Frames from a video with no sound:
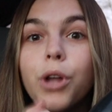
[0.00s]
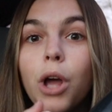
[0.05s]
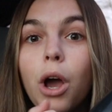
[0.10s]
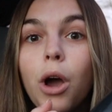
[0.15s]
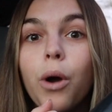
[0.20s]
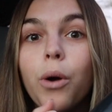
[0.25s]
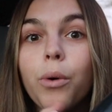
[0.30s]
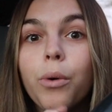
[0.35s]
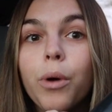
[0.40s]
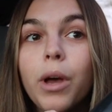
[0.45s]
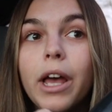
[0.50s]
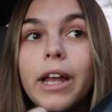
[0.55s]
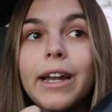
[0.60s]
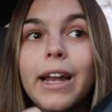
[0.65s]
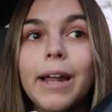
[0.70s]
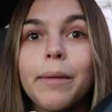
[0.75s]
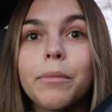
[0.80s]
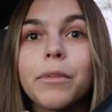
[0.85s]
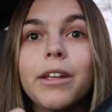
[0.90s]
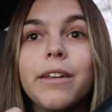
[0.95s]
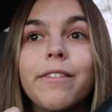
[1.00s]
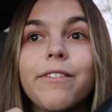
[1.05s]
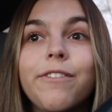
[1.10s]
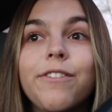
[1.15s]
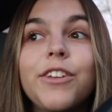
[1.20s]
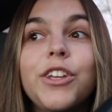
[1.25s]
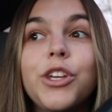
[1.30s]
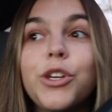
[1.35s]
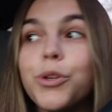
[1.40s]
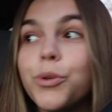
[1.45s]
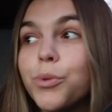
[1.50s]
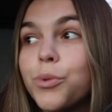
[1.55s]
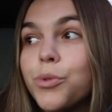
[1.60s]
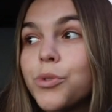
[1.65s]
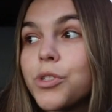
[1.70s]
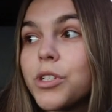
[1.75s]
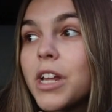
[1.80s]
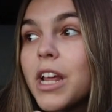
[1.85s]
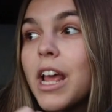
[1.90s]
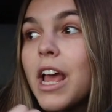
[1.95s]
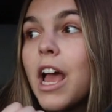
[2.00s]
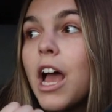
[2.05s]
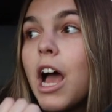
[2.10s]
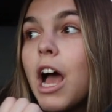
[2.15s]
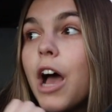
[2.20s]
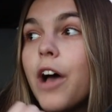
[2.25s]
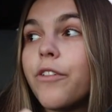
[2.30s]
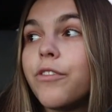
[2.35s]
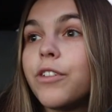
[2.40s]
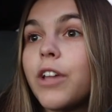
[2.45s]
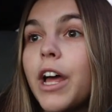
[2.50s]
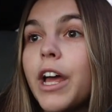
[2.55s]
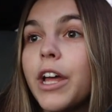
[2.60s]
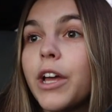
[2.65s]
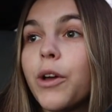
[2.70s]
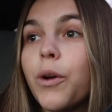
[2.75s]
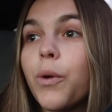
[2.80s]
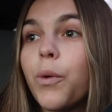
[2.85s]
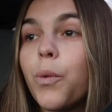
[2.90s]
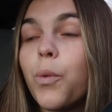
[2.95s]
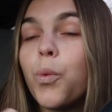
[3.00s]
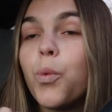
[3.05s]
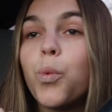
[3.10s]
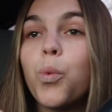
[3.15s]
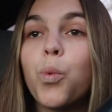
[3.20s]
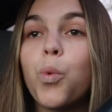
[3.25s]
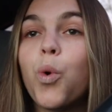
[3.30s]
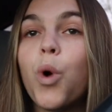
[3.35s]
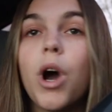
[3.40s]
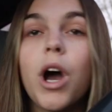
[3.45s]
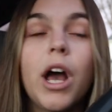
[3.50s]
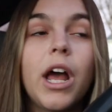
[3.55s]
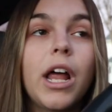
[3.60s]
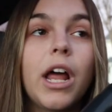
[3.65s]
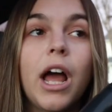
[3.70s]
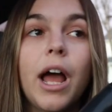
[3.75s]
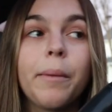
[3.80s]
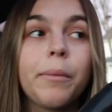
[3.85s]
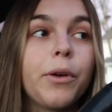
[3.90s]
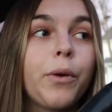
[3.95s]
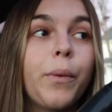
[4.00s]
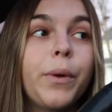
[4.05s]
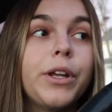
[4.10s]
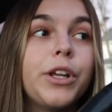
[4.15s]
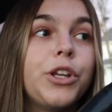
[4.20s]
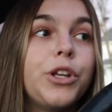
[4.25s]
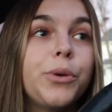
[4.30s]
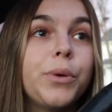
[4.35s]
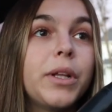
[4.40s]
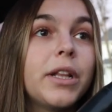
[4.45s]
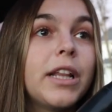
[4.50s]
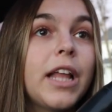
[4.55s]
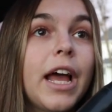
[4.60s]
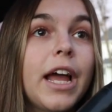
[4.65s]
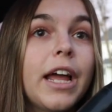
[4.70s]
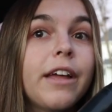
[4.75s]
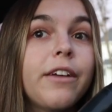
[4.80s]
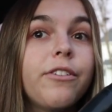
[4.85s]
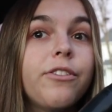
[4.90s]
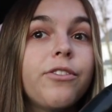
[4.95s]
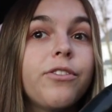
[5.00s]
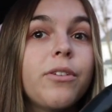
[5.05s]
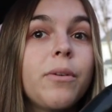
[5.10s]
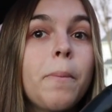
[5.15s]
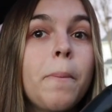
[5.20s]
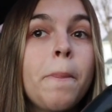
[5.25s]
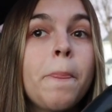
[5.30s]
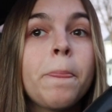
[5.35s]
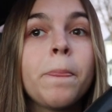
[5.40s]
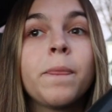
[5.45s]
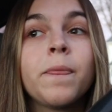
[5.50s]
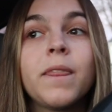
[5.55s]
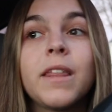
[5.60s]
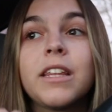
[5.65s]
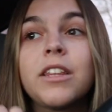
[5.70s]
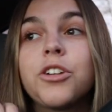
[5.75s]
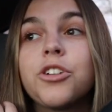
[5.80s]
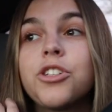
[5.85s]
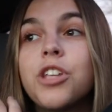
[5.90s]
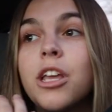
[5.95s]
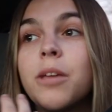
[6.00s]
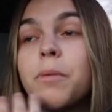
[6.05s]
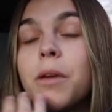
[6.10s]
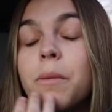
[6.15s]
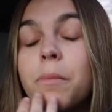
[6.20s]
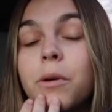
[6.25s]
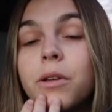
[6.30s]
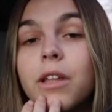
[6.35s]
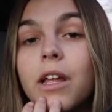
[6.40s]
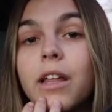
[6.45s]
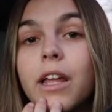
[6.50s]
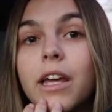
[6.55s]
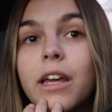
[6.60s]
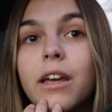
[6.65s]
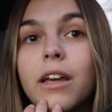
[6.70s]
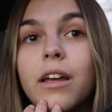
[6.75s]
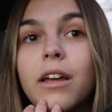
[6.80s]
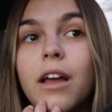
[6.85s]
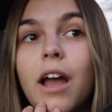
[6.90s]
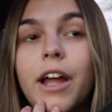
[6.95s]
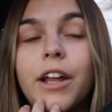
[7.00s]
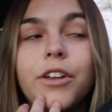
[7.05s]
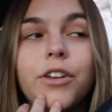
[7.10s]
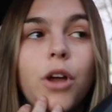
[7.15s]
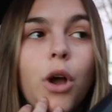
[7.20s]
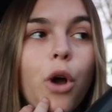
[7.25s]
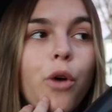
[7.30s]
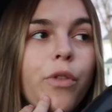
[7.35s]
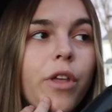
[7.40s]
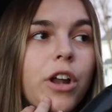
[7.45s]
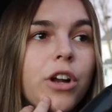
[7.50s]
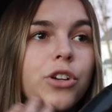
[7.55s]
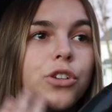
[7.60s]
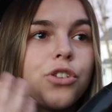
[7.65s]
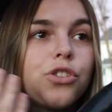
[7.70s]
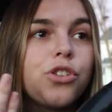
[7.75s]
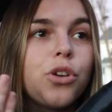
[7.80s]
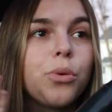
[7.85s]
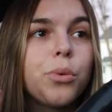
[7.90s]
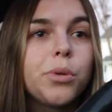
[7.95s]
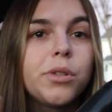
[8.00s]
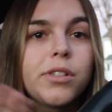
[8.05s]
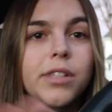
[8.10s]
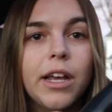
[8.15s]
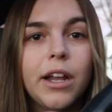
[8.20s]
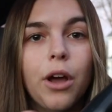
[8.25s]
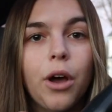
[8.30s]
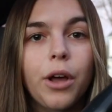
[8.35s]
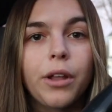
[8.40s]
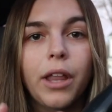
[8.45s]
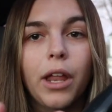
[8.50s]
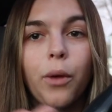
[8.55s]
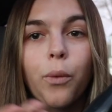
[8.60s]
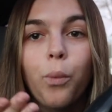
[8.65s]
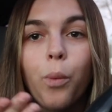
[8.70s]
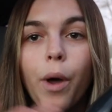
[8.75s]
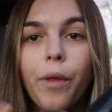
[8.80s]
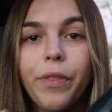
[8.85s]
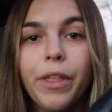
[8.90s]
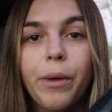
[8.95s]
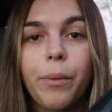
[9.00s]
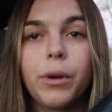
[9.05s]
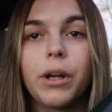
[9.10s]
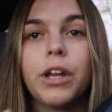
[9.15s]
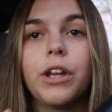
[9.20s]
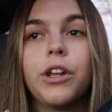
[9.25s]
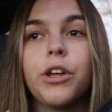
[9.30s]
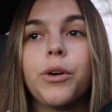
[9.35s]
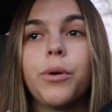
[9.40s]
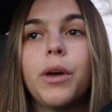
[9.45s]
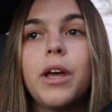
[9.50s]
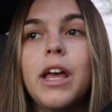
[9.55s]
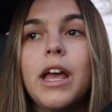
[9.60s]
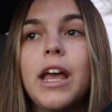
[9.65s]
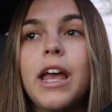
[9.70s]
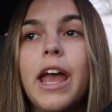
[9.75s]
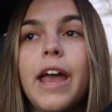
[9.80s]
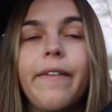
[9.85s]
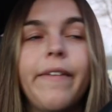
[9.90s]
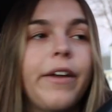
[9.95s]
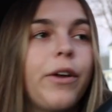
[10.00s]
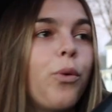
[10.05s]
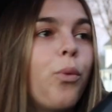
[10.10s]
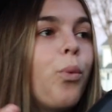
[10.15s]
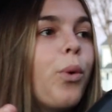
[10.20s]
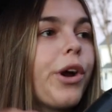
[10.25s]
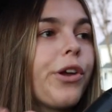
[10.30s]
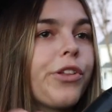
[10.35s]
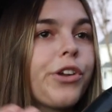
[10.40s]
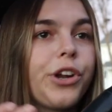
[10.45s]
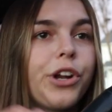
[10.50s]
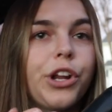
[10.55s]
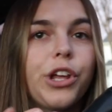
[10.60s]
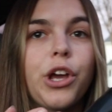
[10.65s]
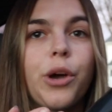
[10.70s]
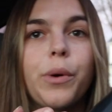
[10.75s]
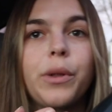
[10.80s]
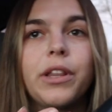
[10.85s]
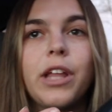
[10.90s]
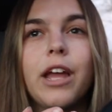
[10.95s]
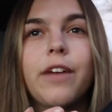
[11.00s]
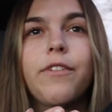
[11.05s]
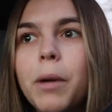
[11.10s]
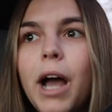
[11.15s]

know, and I'm confused of like what I'm going to do in life. Like, there's like people that like I know that are so set on like what they want to do and like where they're gonna go in life,